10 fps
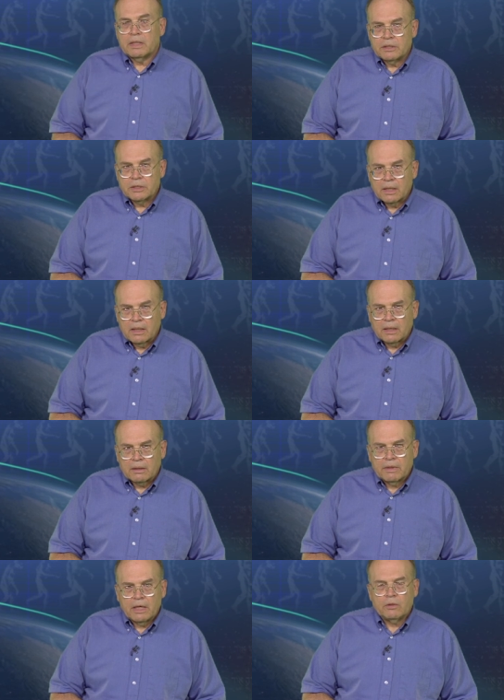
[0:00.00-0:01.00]
is
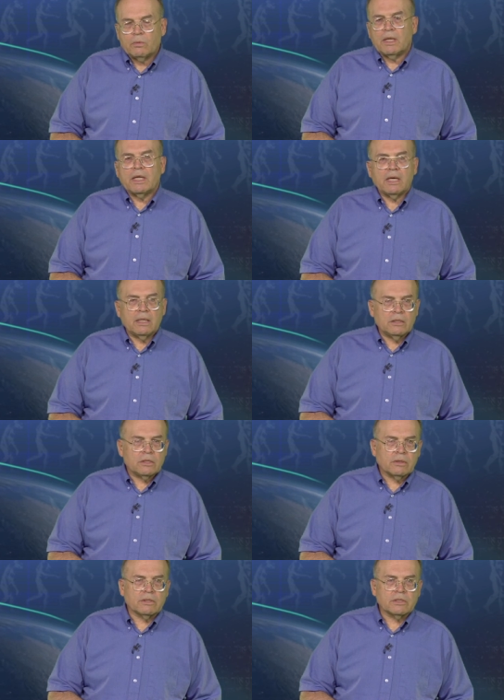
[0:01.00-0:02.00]
young, and you really can
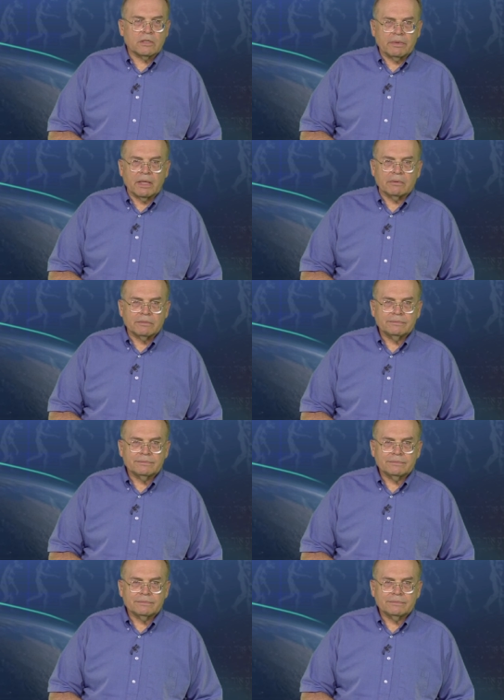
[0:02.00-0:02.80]
trust the Bible.